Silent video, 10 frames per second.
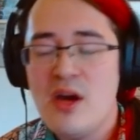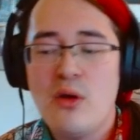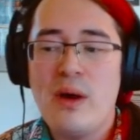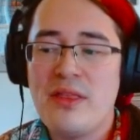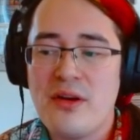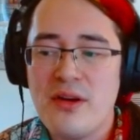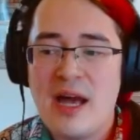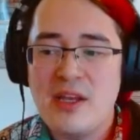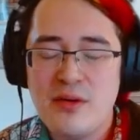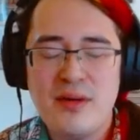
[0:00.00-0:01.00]
whether or
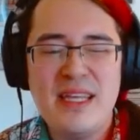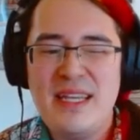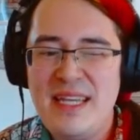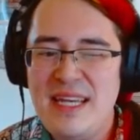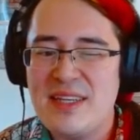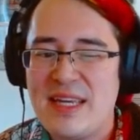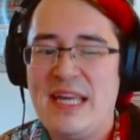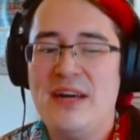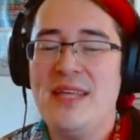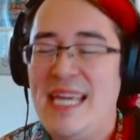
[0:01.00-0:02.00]
not you really need to
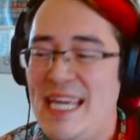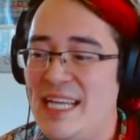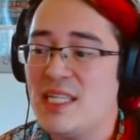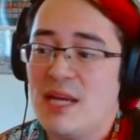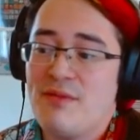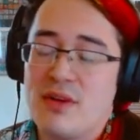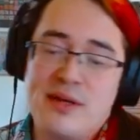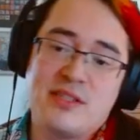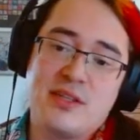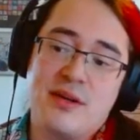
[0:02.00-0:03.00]
kill each given
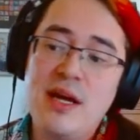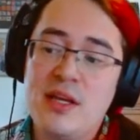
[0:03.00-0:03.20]
creature.